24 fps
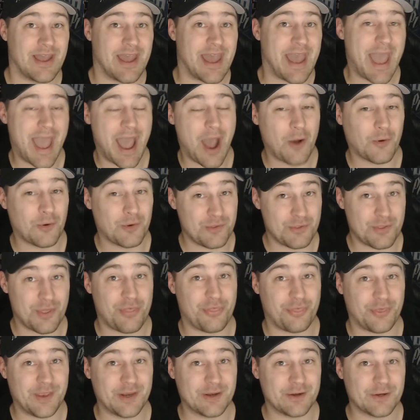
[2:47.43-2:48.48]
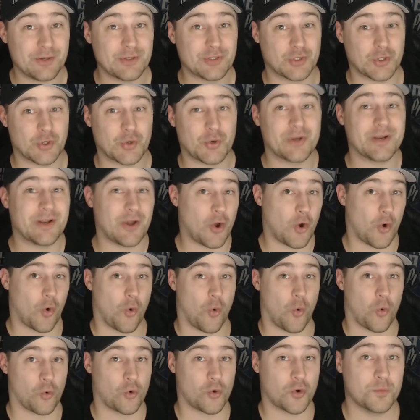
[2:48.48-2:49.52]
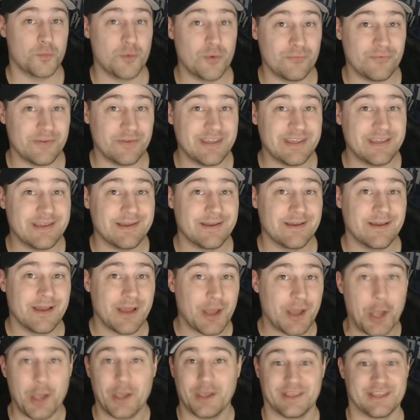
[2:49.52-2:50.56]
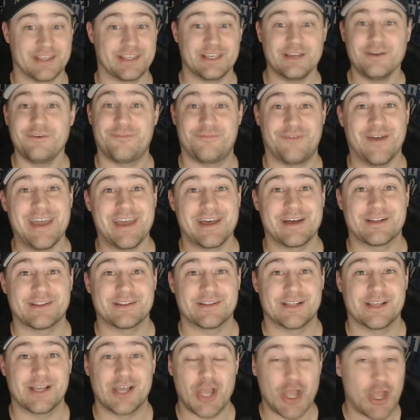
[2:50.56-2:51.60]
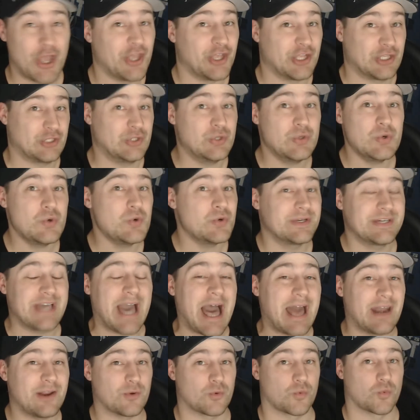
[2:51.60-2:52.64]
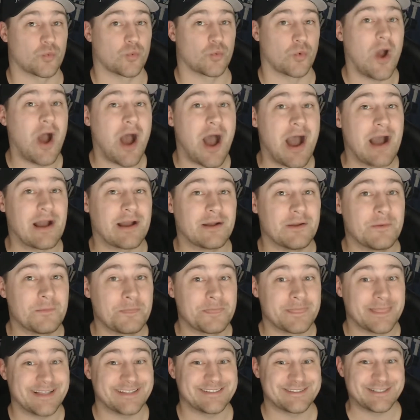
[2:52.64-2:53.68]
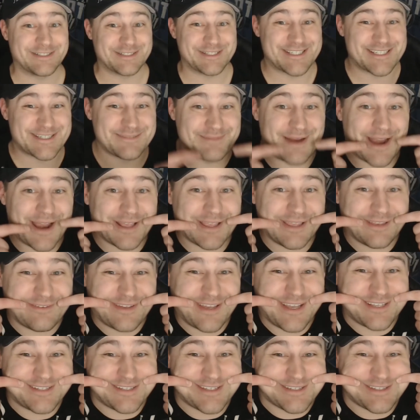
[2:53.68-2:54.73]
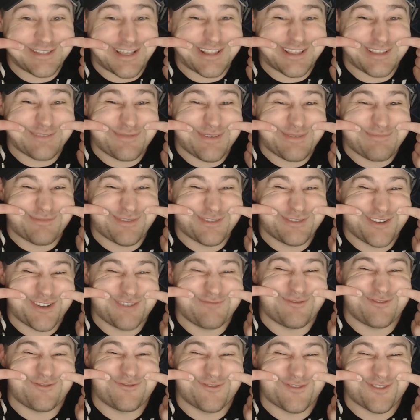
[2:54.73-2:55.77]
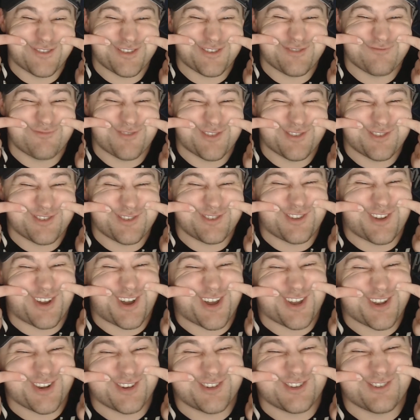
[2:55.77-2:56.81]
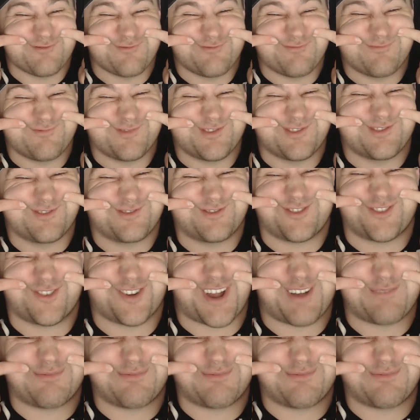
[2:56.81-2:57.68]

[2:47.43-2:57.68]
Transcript: out in the theater during a horror movie, you failed. You got it wrong. Those little smiley faces that the people do before they're about to die or some crap